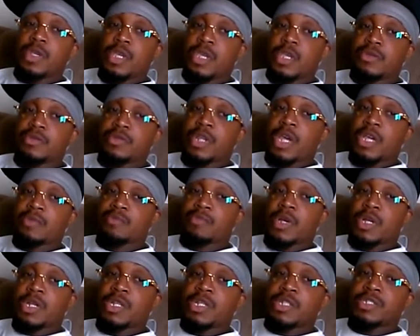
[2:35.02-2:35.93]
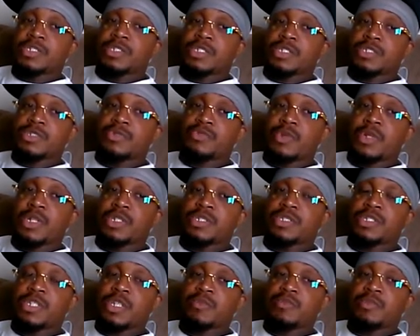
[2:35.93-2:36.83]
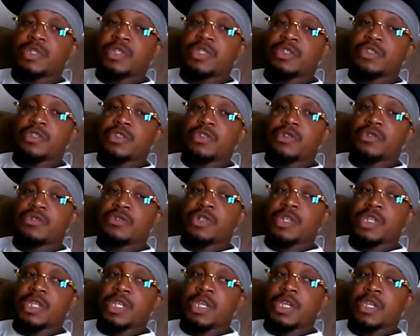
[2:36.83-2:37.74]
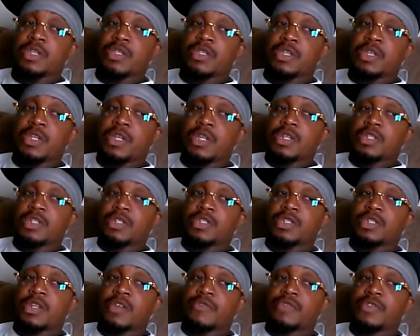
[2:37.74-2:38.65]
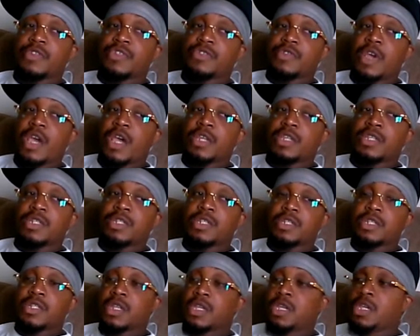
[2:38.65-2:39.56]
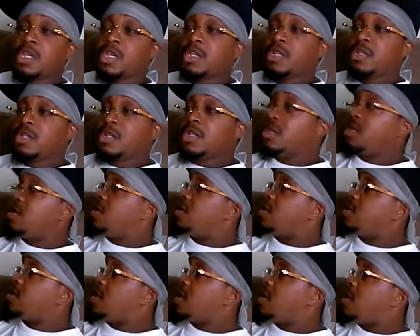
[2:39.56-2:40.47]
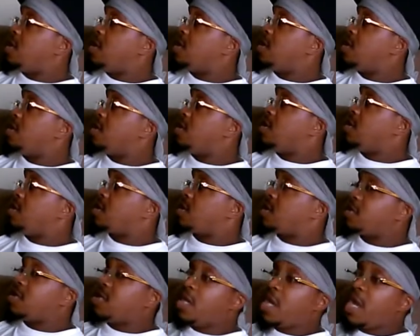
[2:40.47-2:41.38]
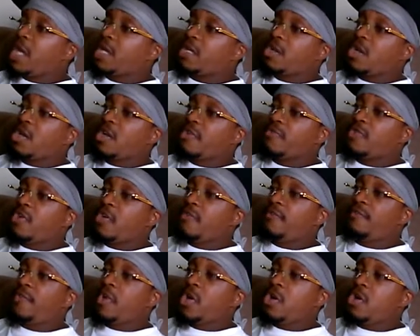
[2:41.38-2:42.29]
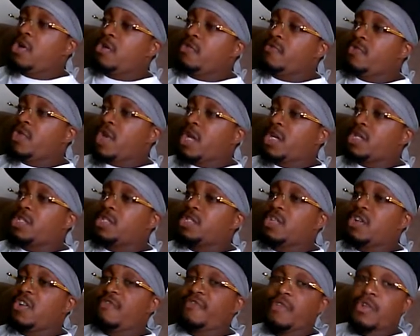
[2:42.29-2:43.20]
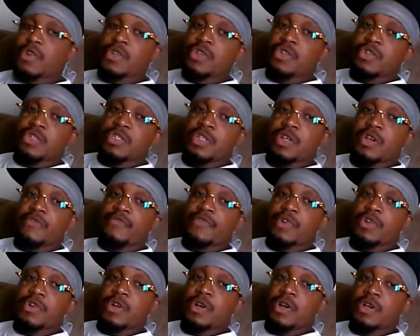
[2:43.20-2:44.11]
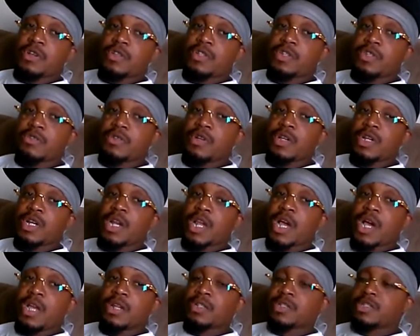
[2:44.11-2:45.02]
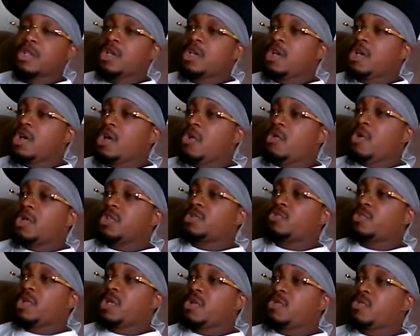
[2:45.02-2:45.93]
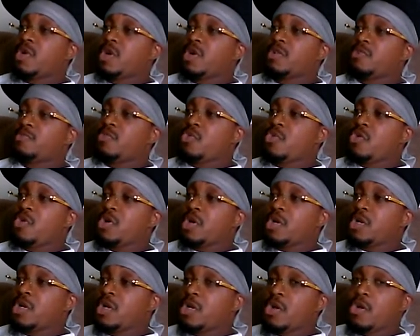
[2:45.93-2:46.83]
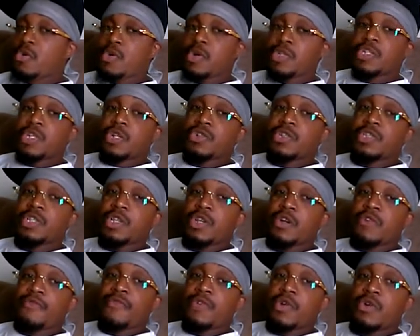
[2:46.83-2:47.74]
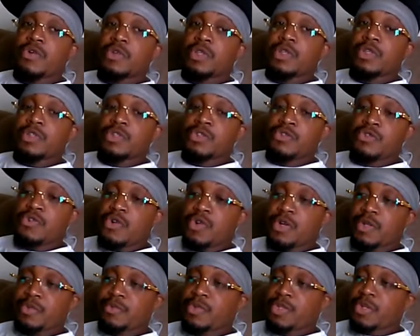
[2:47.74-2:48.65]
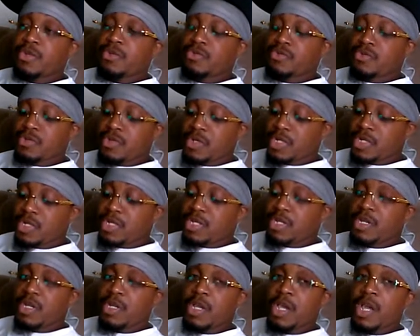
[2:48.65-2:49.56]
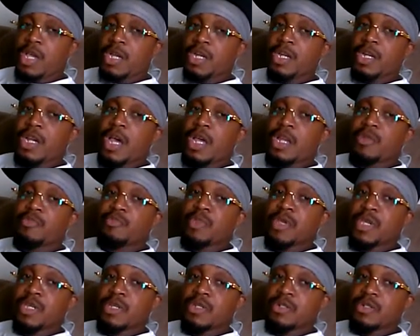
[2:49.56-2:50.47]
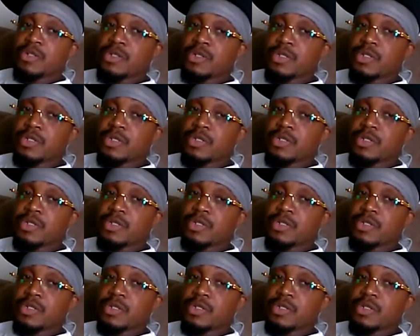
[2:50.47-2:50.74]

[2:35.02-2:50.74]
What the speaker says: He was like, money is just really simply a tool to get the stuff that you actually need. Yeah. Because he like, dog, if you got a cell phone and your cell phone costs $200, what's really worth more? What your cell phone can do or them $200 bills?